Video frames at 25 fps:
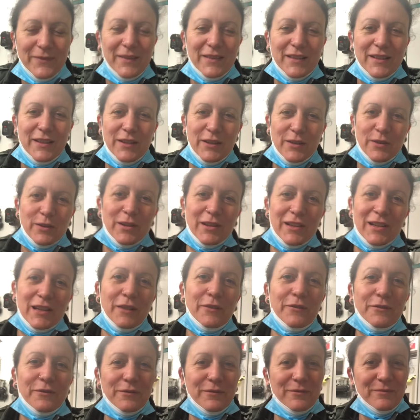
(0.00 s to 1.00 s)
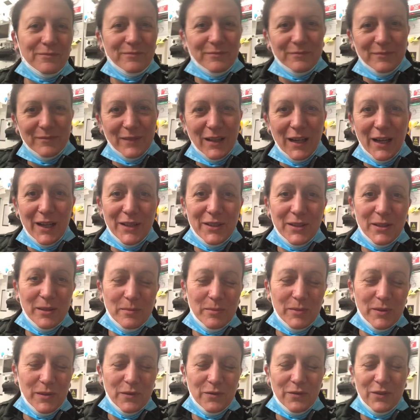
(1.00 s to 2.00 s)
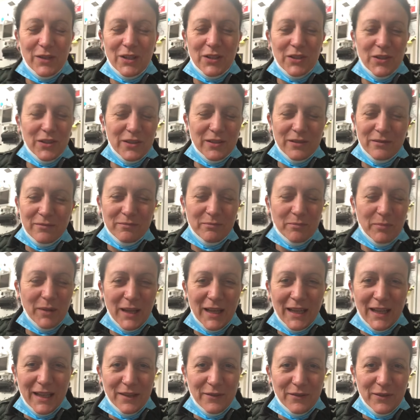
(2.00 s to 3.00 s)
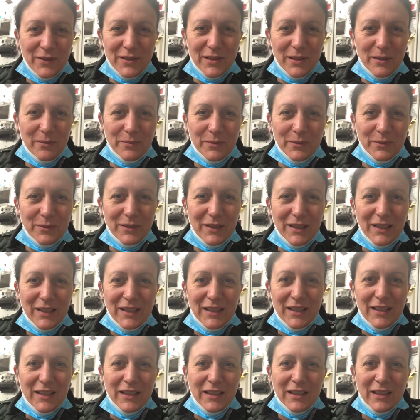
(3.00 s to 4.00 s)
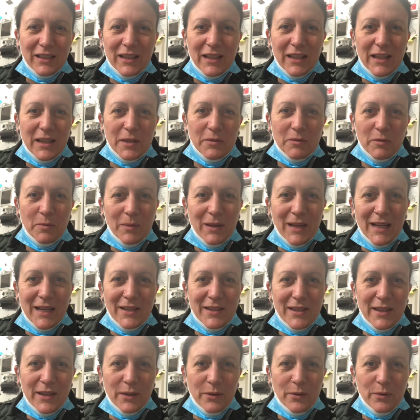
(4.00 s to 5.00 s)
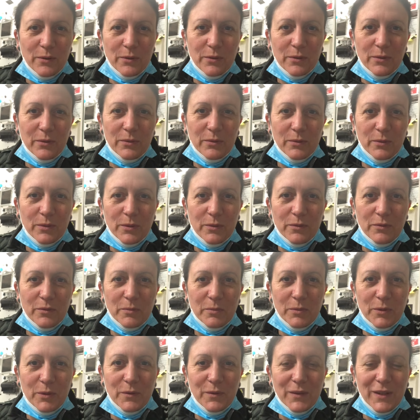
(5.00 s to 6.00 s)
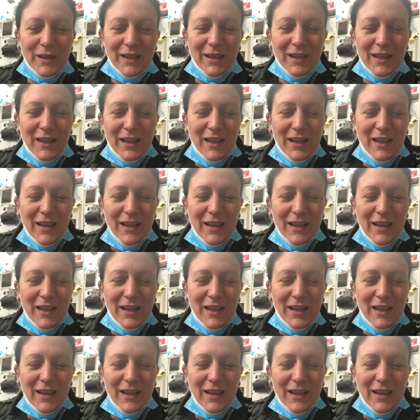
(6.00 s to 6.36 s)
you've got enough items for each bag, for example, nothing needs replacing or removing,